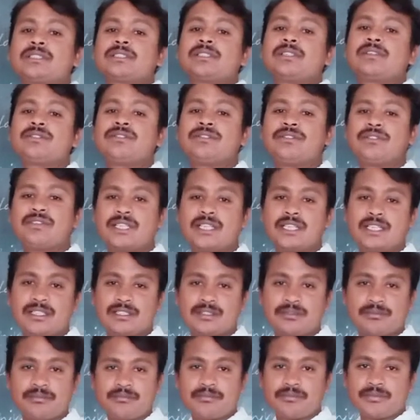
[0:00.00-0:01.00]
of wire.
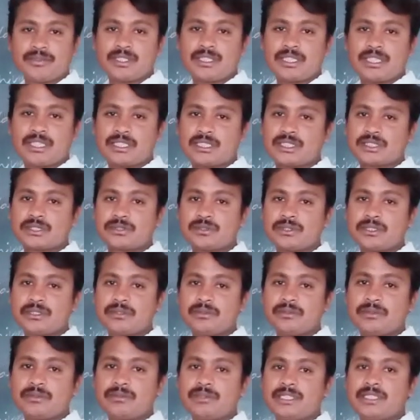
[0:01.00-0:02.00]
Understood
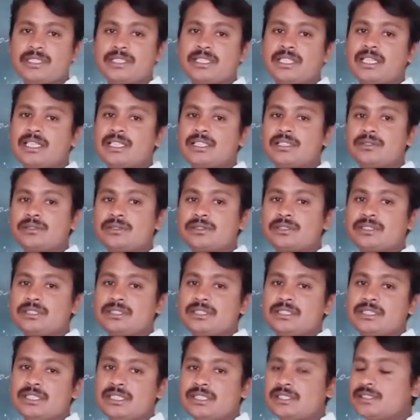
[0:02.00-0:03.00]
everybody? All those
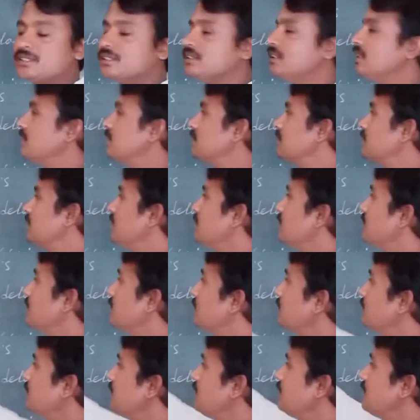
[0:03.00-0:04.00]
details you have to
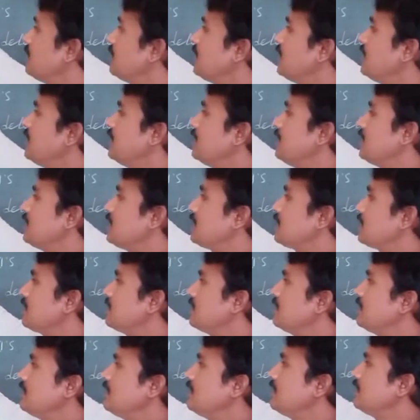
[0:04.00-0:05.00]
include in it.
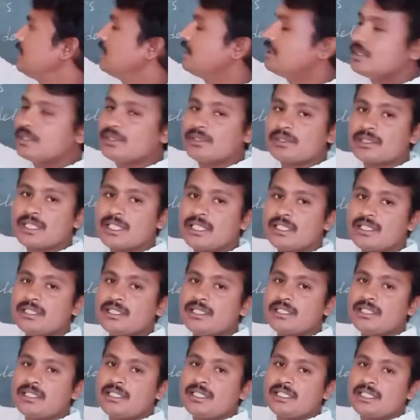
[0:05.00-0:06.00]
Okay?
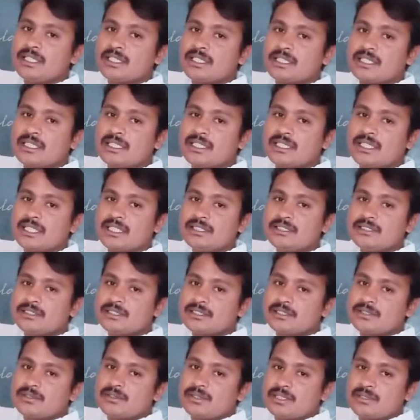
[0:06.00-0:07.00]
It
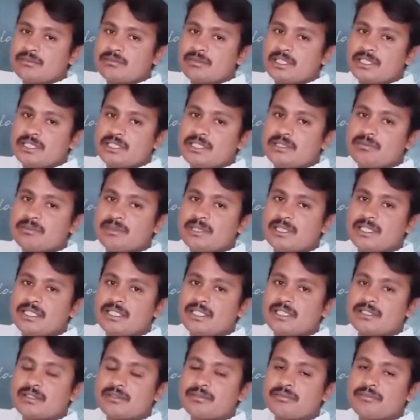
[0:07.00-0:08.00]
contains one
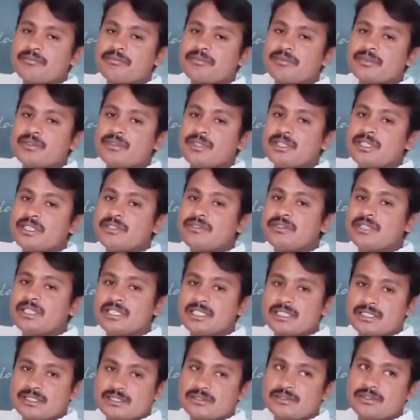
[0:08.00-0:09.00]
multiplier, one
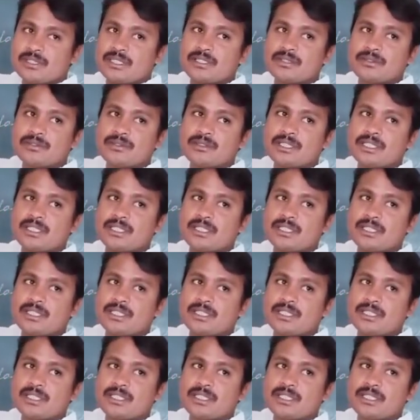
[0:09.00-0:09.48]
divider square root.